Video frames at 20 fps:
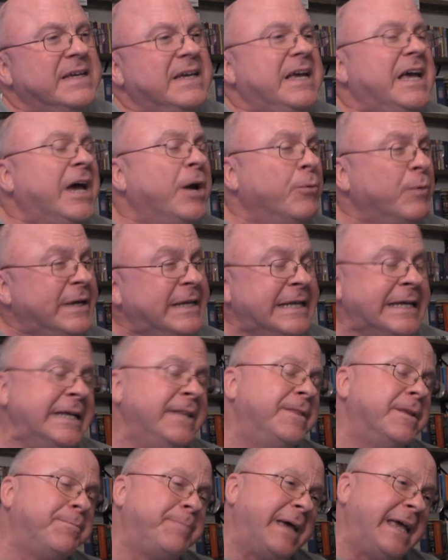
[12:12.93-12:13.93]
And we
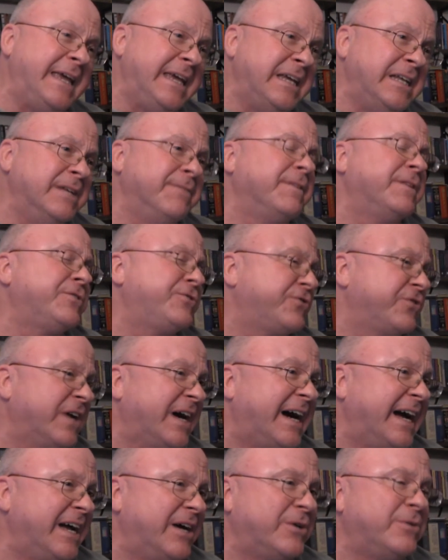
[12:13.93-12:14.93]
need the pain of the
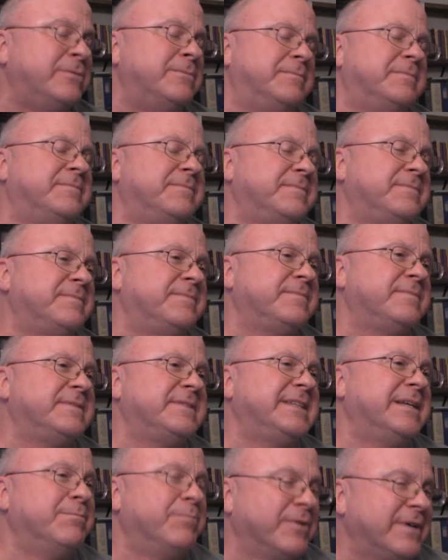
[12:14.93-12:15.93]
trial
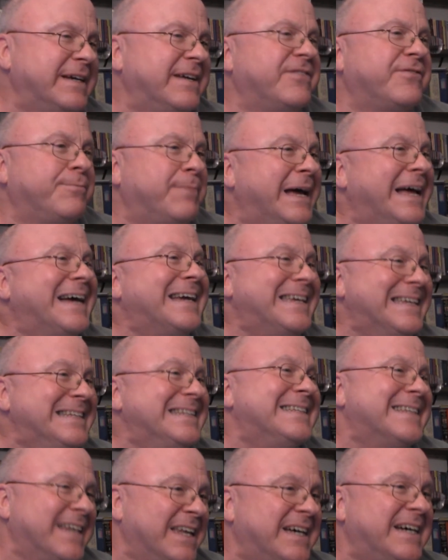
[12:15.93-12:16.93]
to bring us back
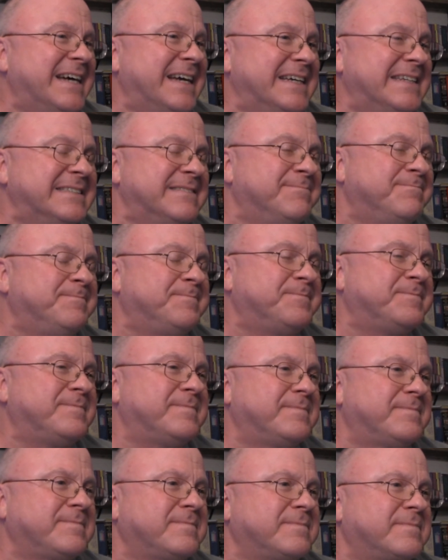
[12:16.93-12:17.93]
into line.
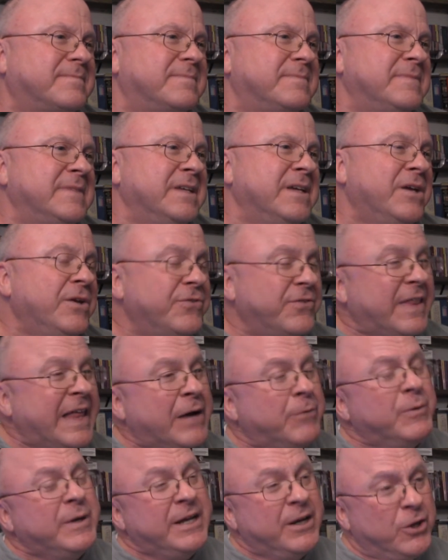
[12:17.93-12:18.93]
So
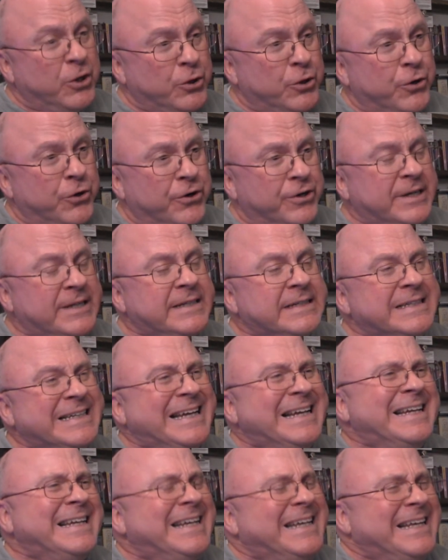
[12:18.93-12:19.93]
that we learned,
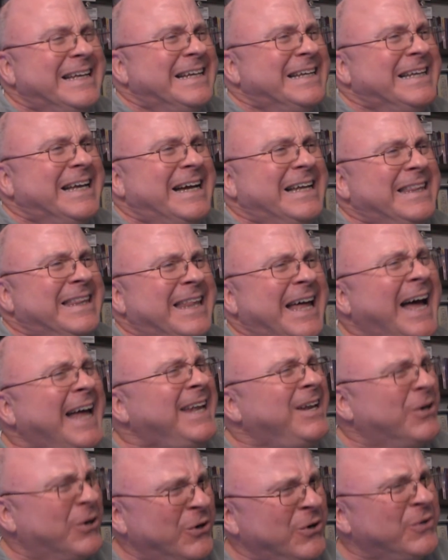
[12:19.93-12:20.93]
that
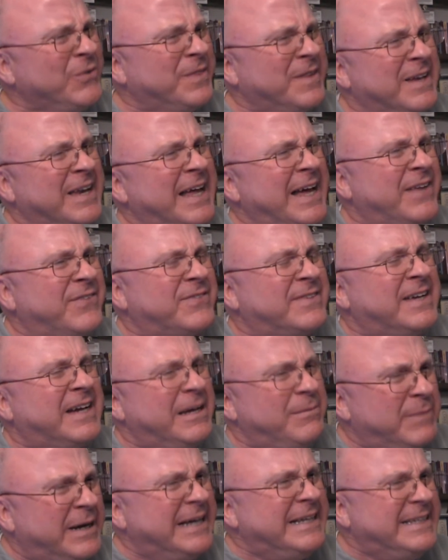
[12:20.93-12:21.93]
hurt the last
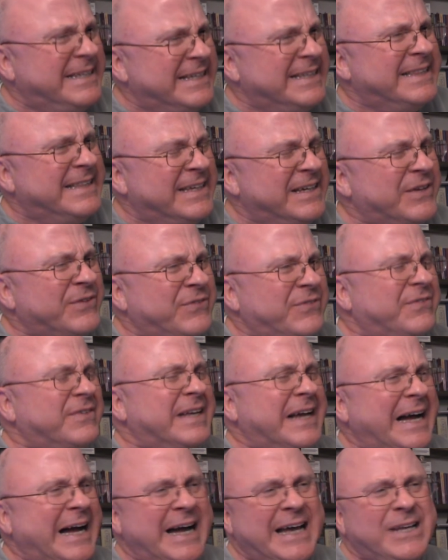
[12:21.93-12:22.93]
time I did this.
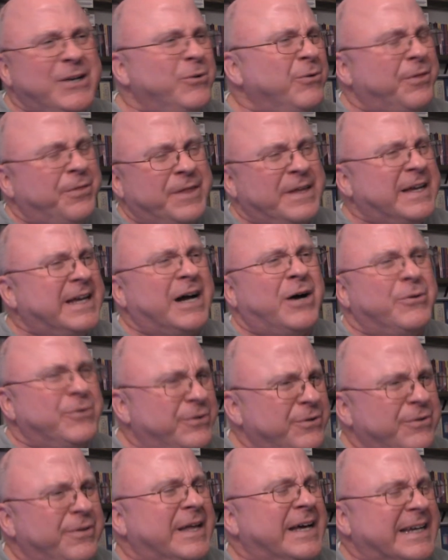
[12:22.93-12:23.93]
I don't think I'll
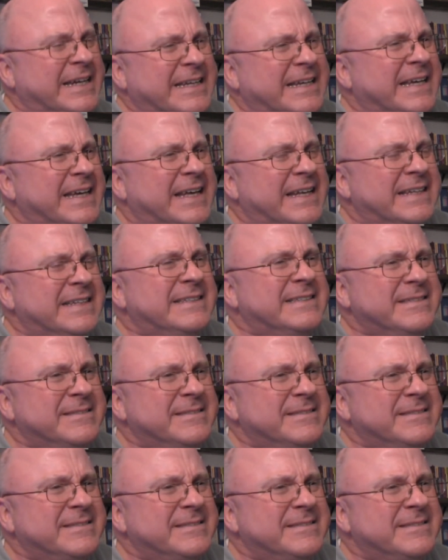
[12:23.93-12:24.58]
do that again.